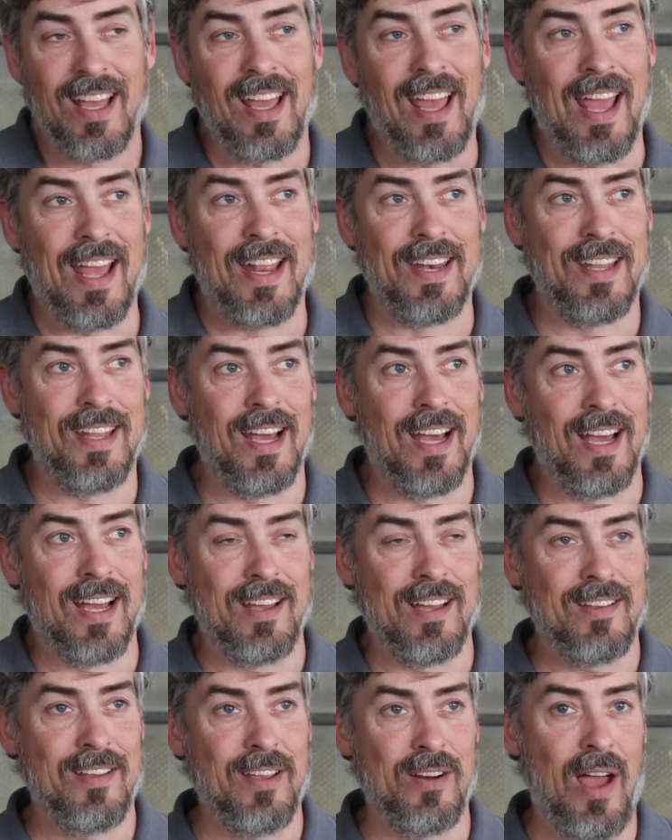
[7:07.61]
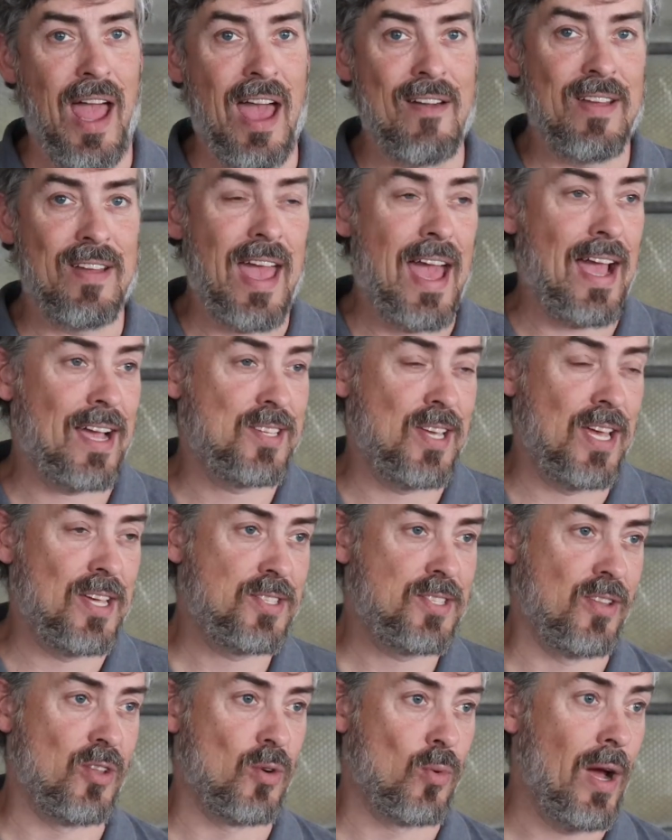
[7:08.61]
And, having
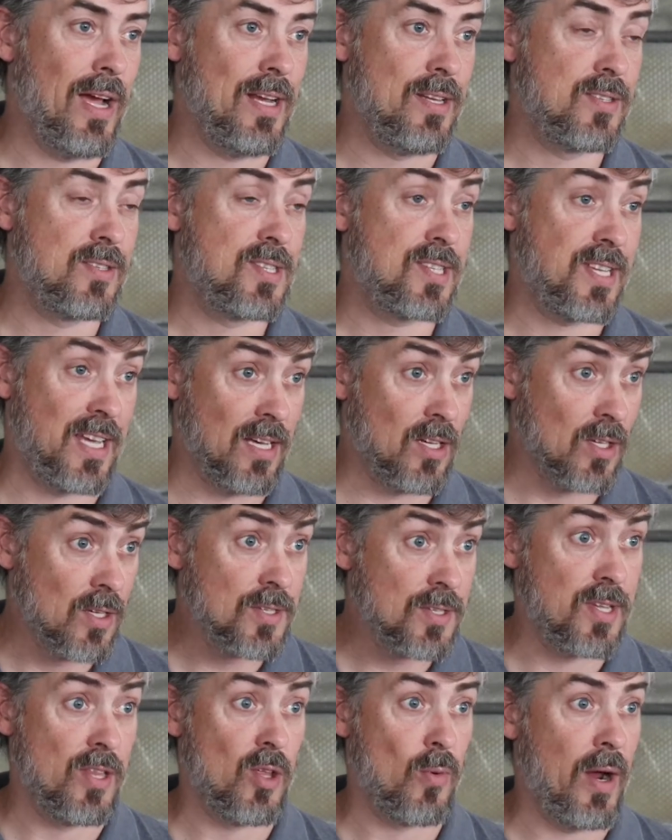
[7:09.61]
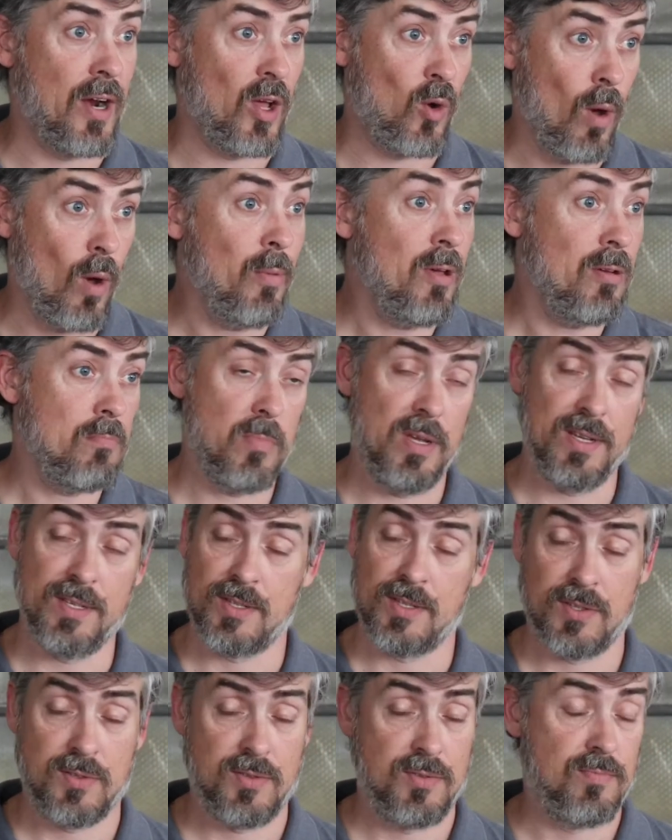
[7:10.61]
access to the right skills and the right equipment
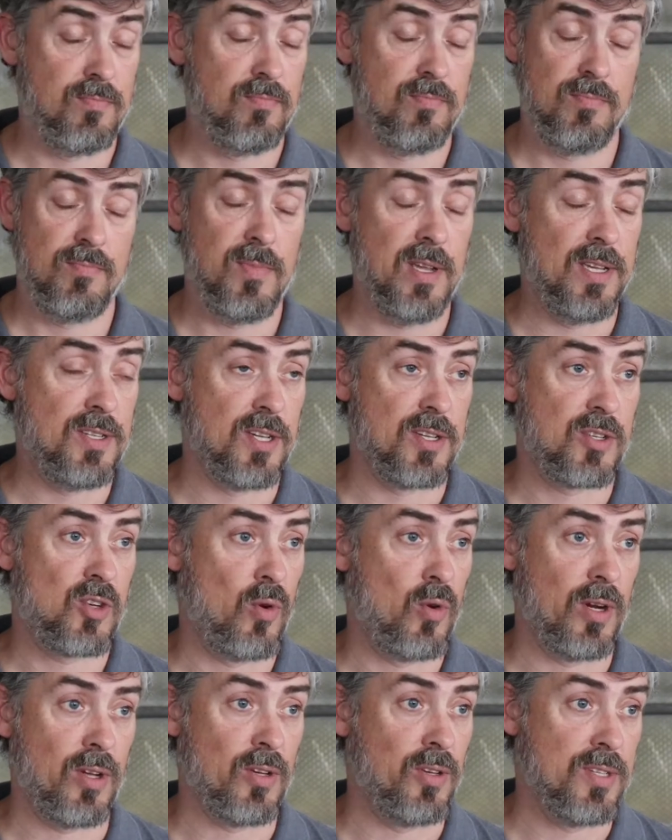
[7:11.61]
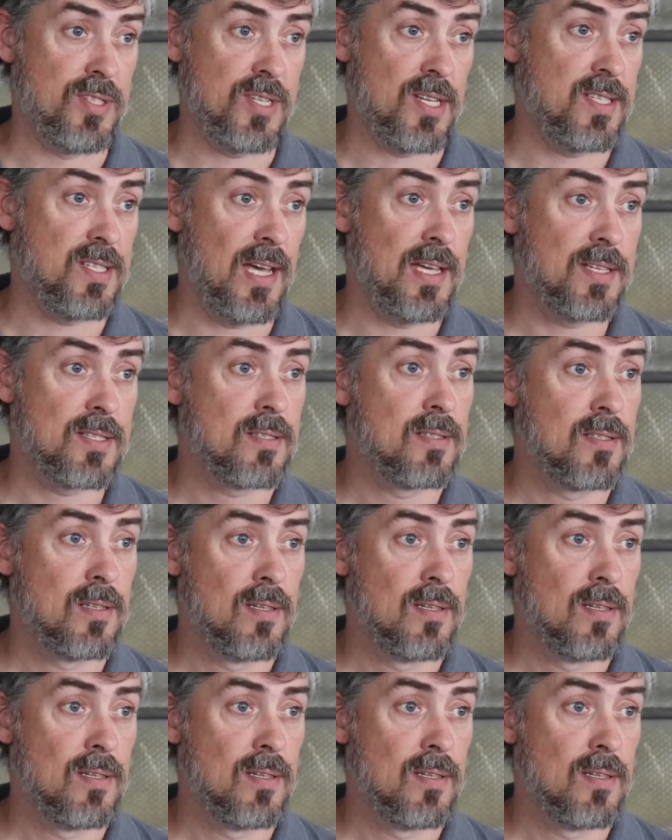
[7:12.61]
is just critical to success.